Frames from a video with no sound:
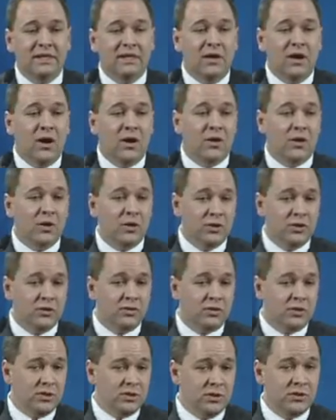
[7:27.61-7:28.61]
On our
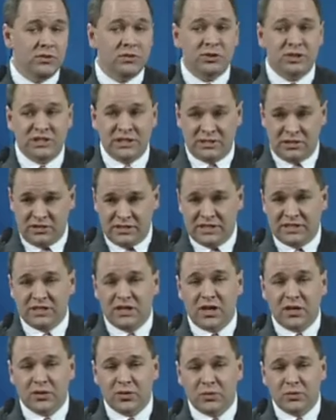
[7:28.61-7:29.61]
noon news, she'd seen
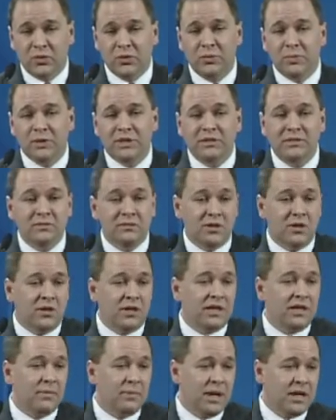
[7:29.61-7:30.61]
Dr. Rubin
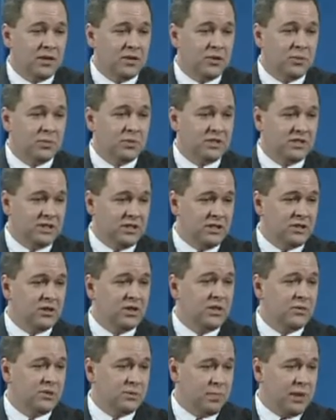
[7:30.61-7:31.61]
talking about a new procedure
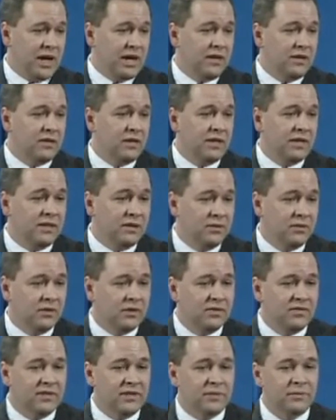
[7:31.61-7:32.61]
he was pioneering in
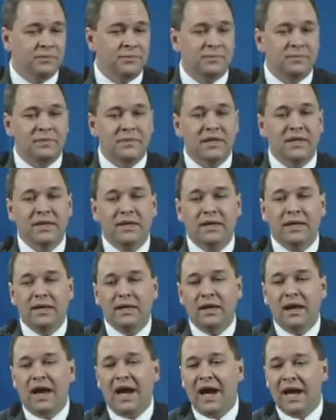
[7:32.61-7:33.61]
Louisville.
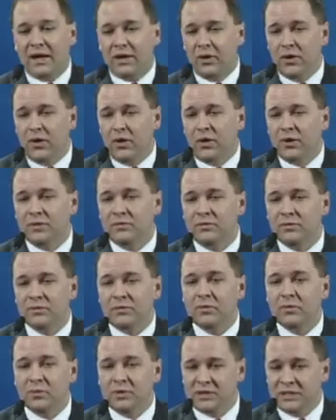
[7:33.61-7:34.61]
I called,
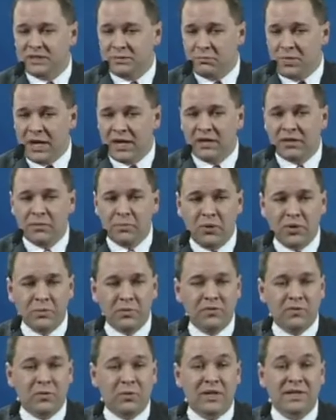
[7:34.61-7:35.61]
made an
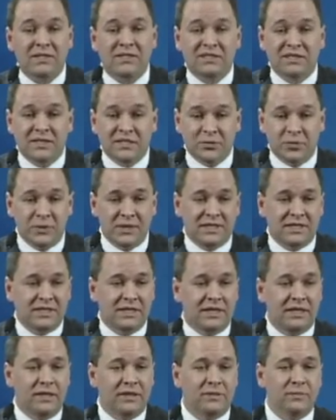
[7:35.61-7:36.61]
appointment for about 6 weeks
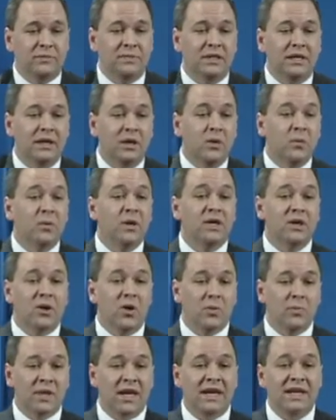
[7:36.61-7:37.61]
later, went
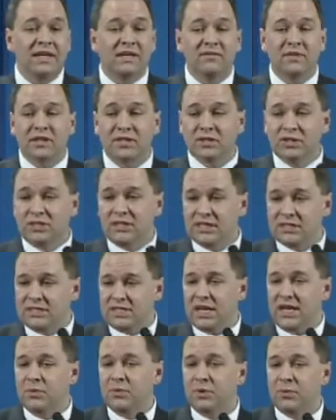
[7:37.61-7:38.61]
home that evening. She had
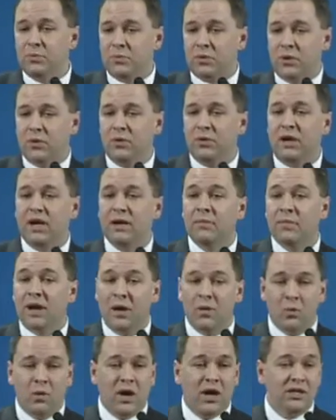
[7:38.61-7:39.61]
taped the program. I
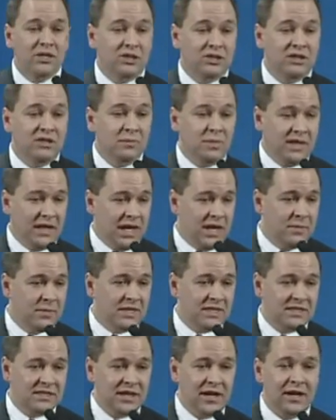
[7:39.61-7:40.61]
watched it, became
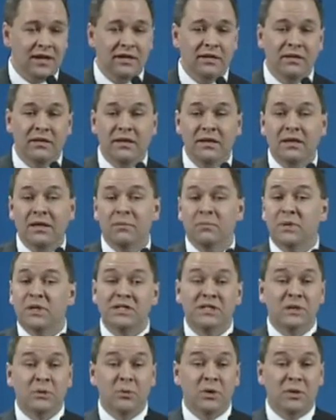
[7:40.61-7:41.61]
excited, but
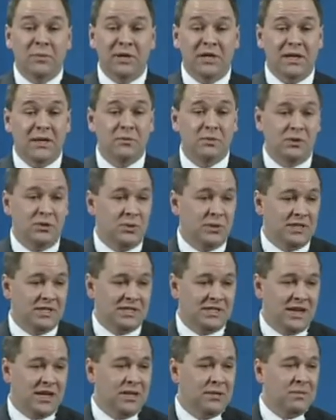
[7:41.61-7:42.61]
didn't want to become too
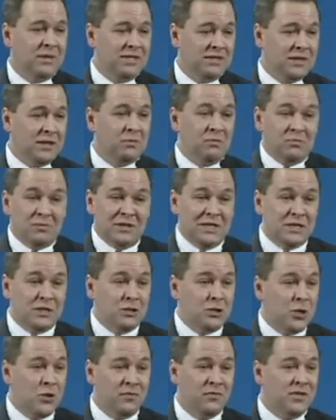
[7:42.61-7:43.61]
excited because I didn't
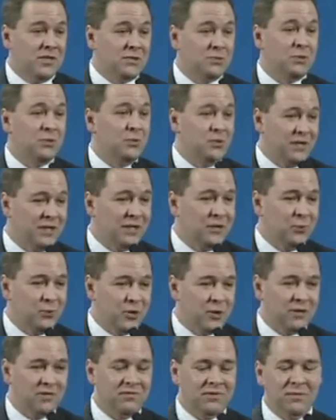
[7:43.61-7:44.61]
know if this would really
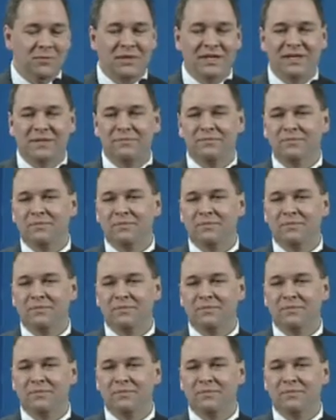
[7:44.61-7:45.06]
work for me.